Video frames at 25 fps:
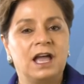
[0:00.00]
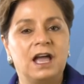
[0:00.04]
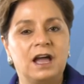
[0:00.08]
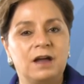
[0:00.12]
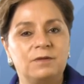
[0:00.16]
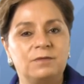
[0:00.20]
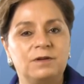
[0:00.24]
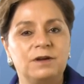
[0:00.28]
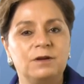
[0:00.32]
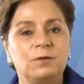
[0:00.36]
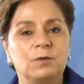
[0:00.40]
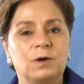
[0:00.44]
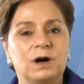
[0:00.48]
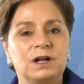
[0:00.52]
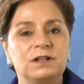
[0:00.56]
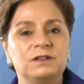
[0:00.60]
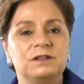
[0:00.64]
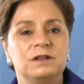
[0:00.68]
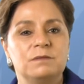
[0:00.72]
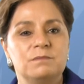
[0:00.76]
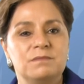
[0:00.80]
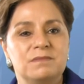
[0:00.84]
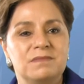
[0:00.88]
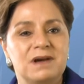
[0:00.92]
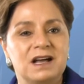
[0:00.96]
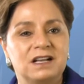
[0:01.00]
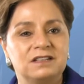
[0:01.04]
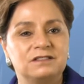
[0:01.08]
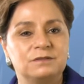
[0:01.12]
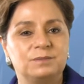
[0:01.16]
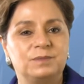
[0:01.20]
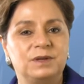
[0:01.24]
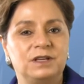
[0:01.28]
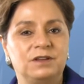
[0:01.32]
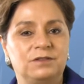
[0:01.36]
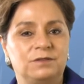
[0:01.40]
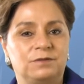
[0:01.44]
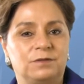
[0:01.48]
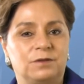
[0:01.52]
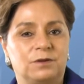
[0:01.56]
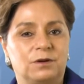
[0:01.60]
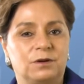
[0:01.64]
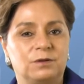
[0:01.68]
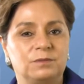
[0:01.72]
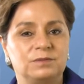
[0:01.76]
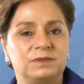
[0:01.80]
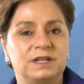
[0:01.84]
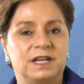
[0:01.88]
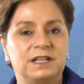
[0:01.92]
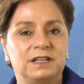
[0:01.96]
Everyone must be
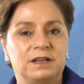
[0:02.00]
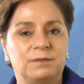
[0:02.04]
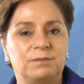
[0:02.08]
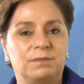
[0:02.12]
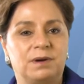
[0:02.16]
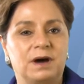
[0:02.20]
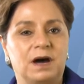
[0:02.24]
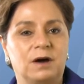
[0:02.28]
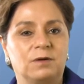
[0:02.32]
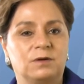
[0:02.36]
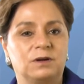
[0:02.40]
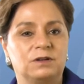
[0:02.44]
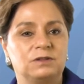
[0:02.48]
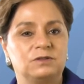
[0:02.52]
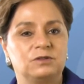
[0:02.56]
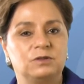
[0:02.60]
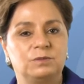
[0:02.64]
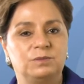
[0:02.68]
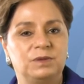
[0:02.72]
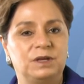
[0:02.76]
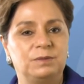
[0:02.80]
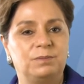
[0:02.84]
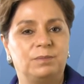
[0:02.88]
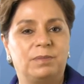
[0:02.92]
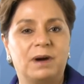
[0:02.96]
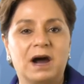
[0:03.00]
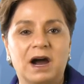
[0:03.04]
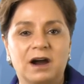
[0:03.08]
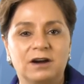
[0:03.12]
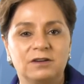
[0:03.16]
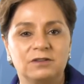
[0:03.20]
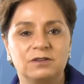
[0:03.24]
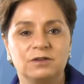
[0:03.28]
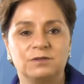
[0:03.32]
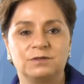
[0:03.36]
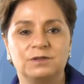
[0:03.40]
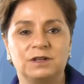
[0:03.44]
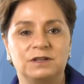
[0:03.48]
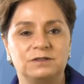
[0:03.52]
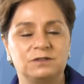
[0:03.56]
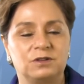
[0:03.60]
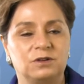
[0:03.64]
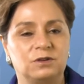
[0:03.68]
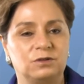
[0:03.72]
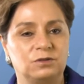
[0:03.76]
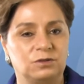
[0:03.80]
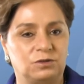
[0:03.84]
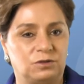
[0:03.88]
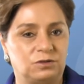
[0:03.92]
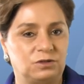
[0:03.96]
informed and empowered to be part of the
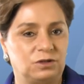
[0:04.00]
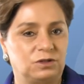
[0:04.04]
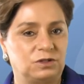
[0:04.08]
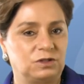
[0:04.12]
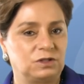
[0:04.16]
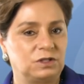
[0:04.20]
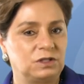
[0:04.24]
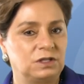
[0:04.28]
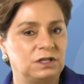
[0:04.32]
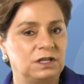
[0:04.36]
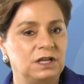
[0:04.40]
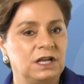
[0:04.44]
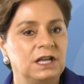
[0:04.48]
solution.